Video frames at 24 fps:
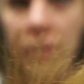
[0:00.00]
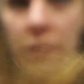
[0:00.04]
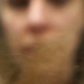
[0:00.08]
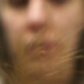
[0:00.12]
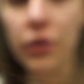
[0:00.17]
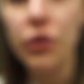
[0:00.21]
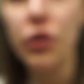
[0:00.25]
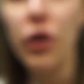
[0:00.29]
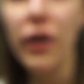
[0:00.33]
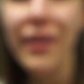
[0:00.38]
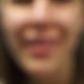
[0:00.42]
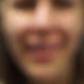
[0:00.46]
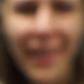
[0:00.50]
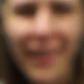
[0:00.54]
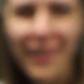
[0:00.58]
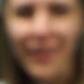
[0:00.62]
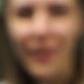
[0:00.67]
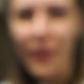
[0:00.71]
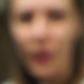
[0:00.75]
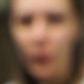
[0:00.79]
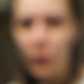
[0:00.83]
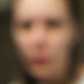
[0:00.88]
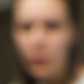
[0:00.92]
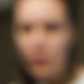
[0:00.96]
they're not that
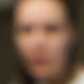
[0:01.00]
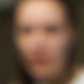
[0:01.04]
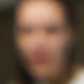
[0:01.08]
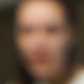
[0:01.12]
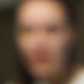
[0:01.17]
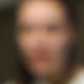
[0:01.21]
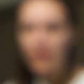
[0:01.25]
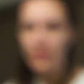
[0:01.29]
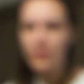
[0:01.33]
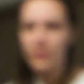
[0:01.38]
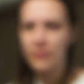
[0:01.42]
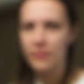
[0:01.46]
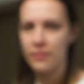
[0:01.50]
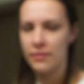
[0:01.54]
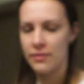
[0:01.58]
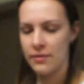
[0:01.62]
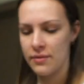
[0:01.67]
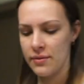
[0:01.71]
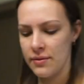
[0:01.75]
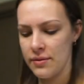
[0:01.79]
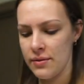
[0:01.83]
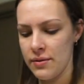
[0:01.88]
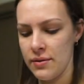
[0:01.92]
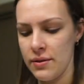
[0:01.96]
healthy,
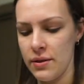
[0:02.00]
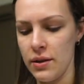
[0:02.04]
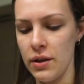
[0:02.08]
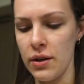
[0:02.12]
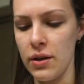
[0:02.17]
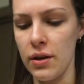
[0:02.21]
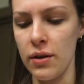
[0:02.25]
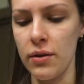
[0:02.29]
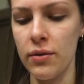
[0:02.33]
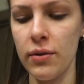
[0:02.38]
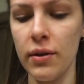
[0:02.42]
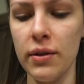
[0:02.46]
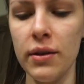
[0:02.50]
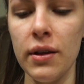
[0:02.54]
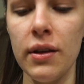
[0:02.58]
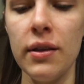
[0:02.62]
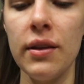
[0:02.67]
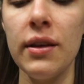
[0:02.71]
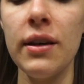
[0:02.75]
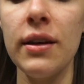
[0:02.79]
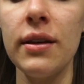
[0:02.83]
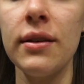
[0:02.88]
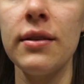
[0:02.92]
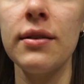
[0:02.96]
you know, and
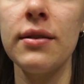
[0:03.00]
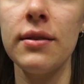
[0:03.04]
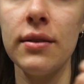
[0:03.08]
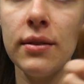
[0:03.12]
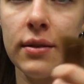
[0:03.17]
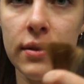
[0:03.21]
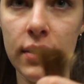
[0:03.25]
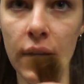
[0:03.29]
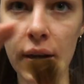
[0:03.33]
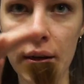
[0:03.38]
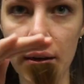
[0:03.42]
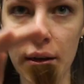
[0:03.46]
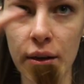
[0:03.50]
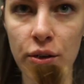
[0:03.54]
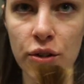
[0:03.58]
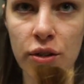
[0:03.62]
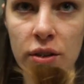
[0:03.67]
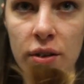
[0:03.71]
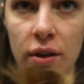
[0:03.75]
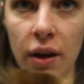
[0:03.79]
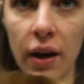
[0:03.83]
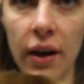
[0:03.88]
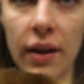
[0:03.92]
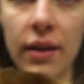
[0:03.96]
then this is the end I
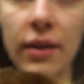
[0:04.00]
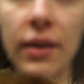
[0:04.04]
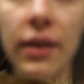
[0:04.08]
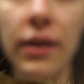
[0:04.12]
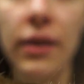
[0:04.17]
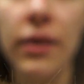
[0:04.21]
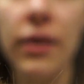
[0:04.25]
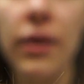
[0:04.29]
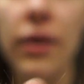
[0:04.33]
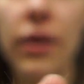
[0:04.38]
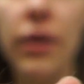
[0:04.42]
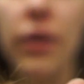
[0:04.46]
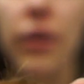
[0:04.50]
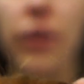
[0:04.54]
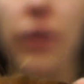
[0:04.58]
just cut. Like,